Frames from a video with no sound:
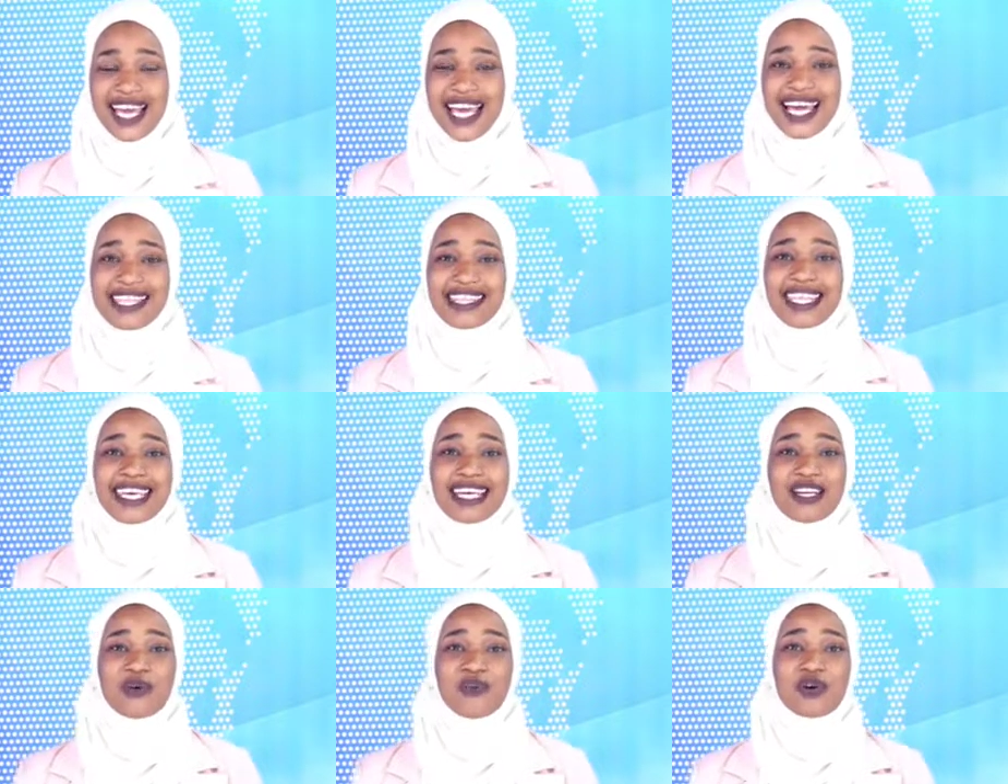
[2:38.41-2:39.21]
And
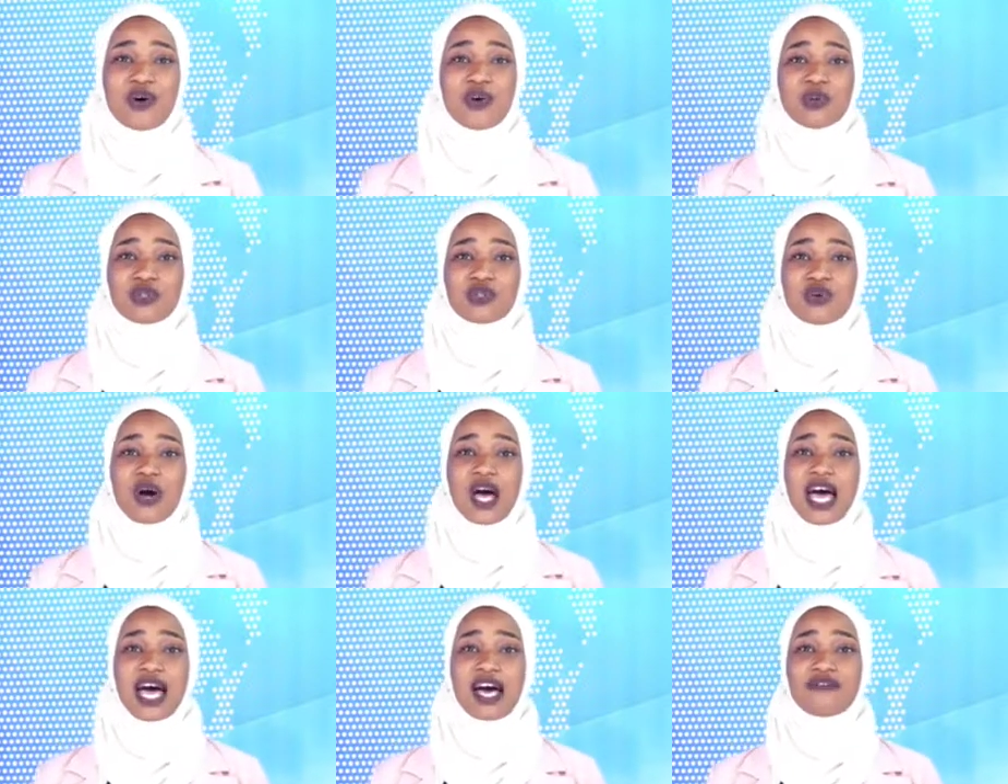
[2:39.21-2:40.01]
then we also
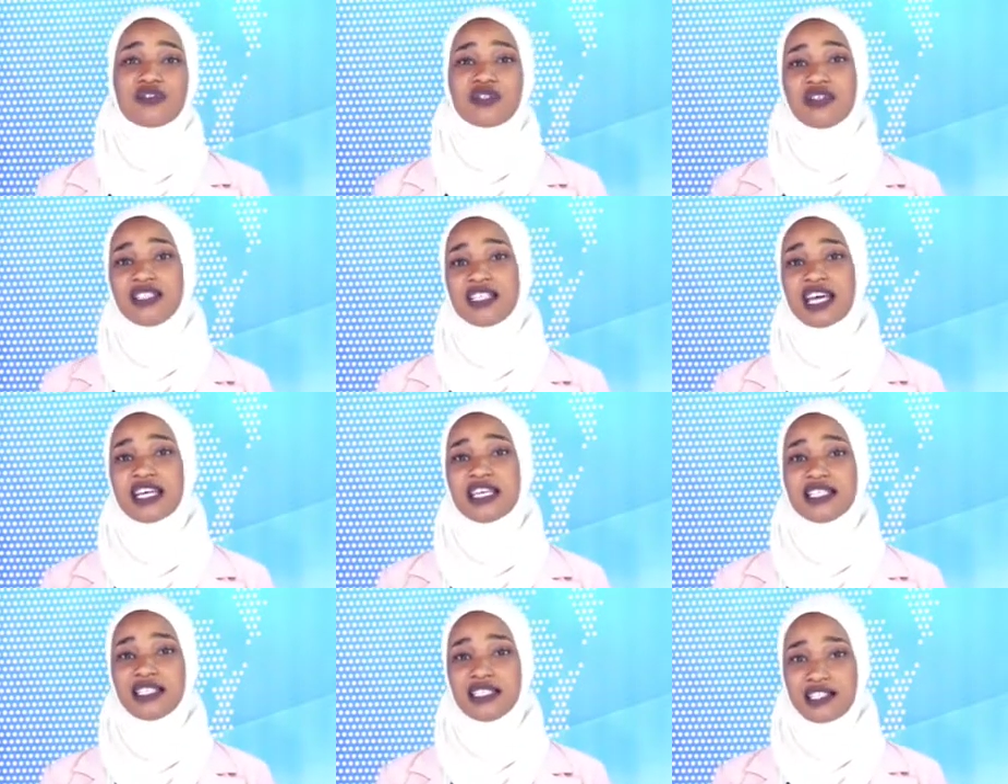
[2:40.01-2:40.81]
have Today
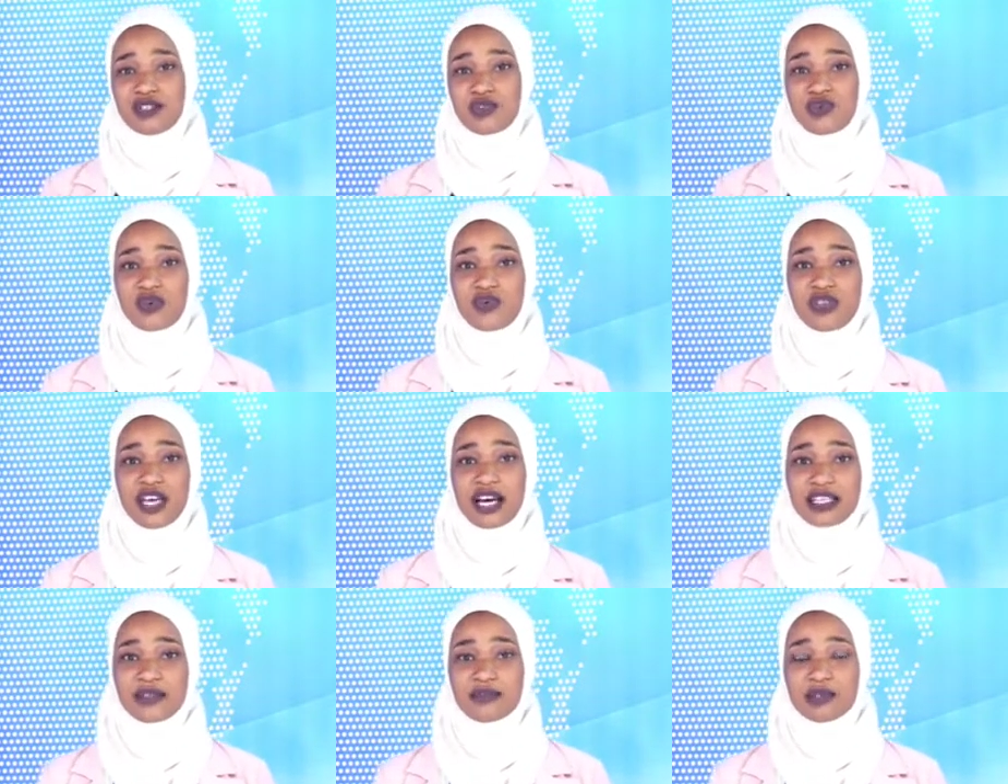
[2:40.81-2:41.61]
in History with
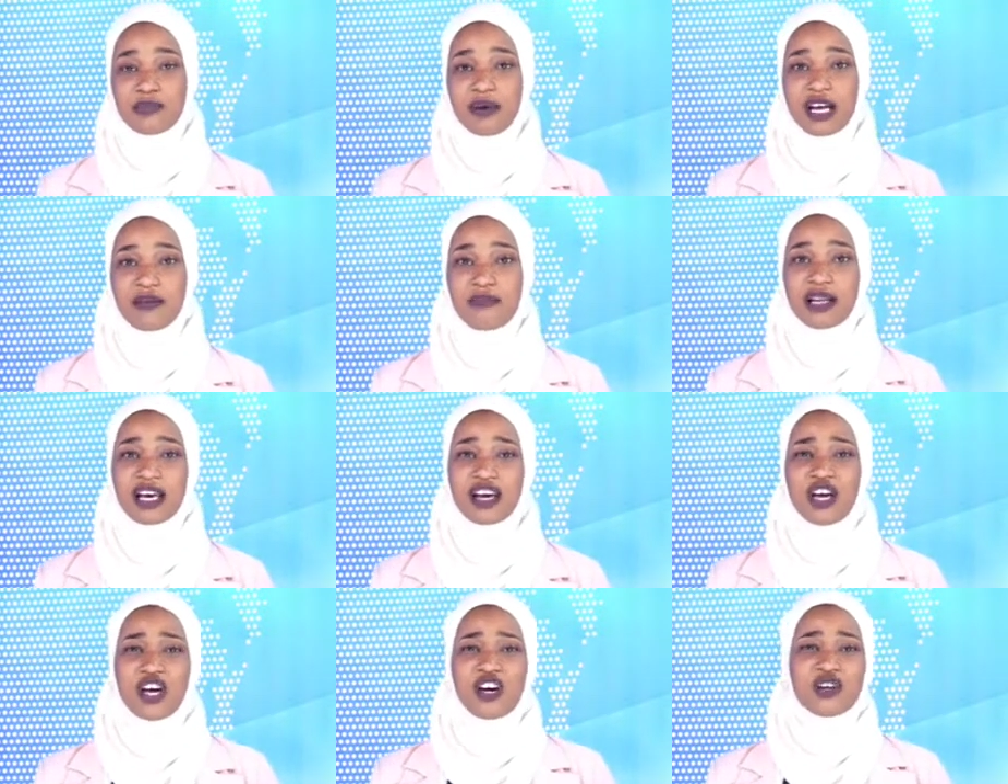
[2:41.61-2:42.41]
Adams Mayambala,
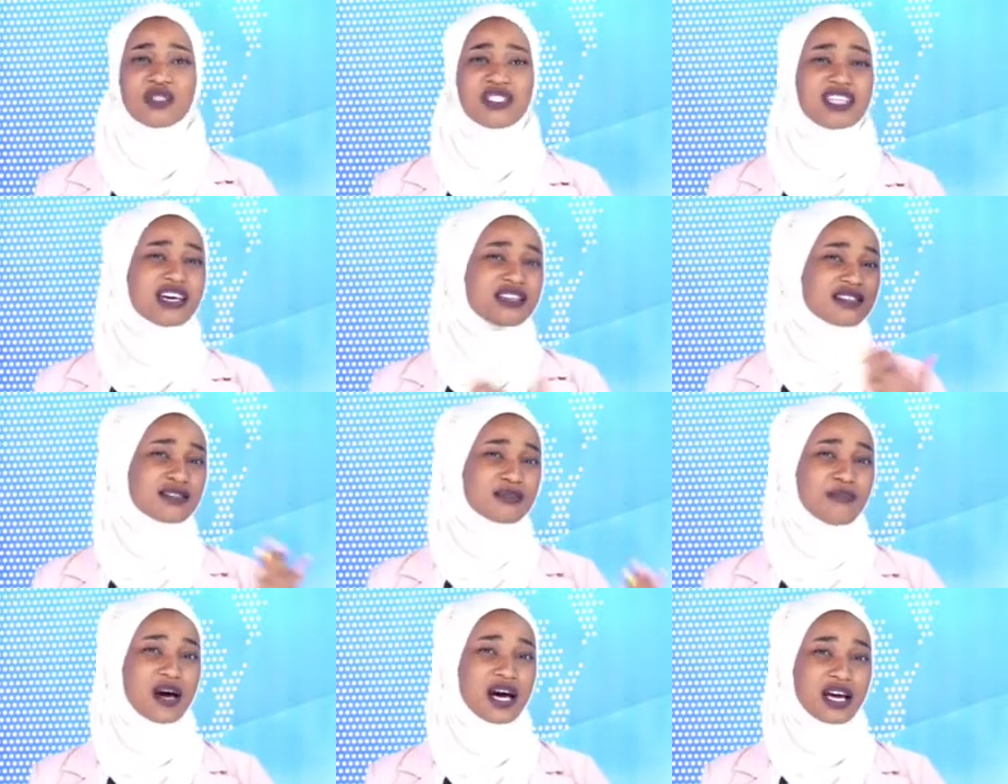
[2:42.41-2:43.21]
who takes us
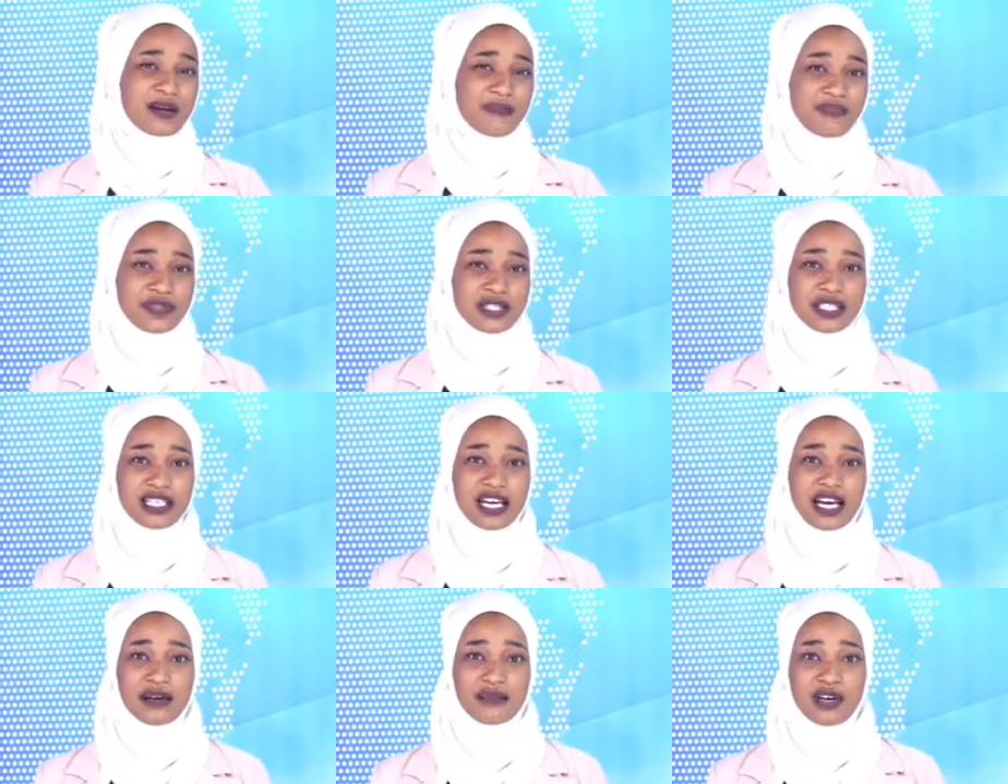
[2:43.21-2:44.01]
back in
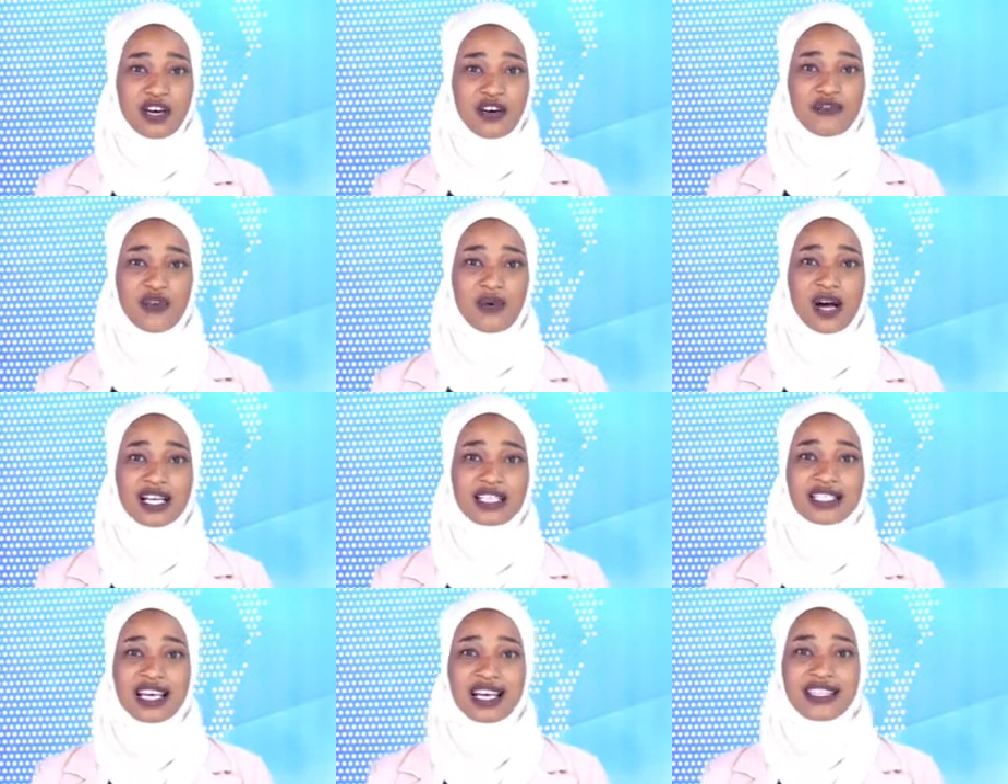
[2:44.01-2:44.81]
time. For
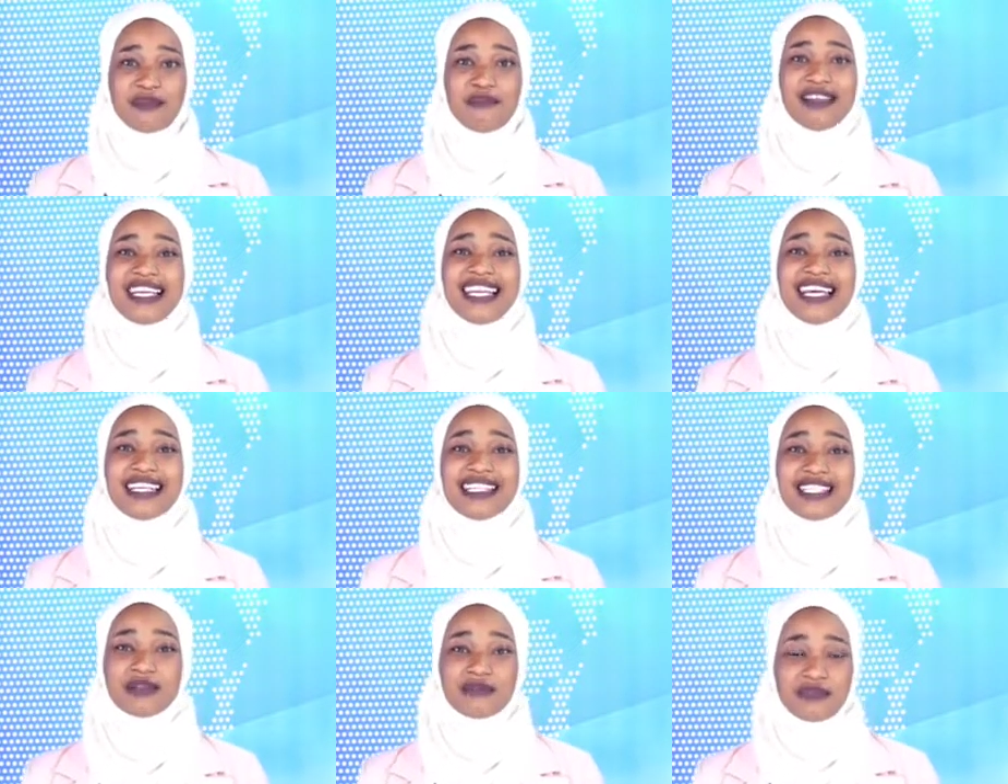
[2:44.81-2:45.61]
us, the
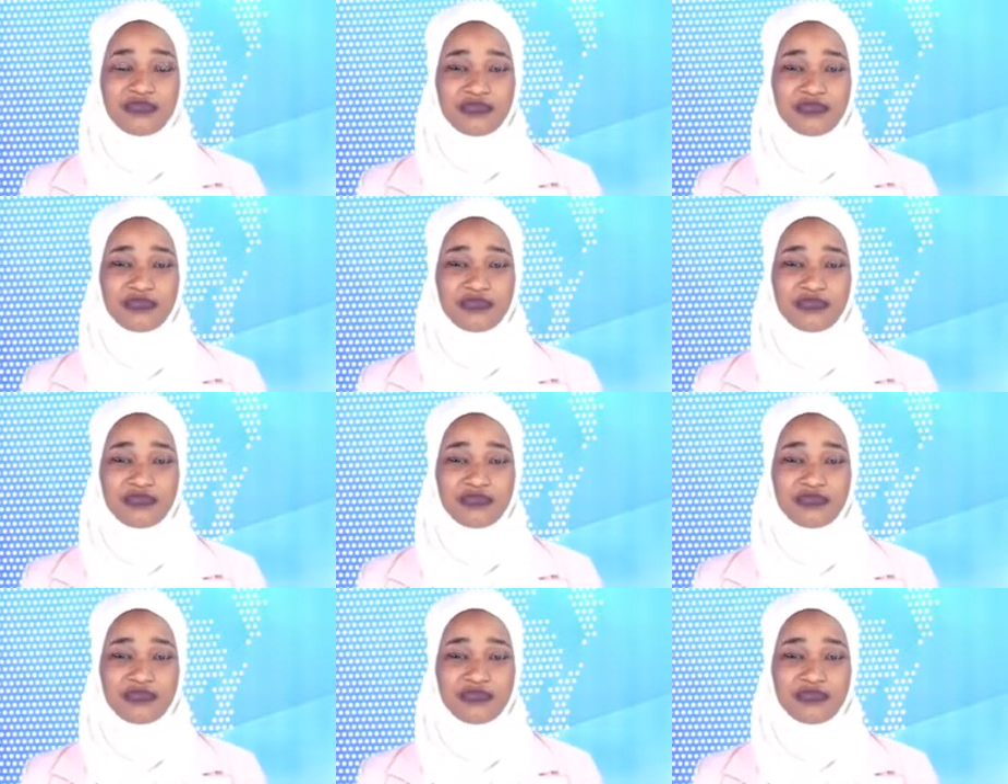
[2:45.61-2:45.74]
millennium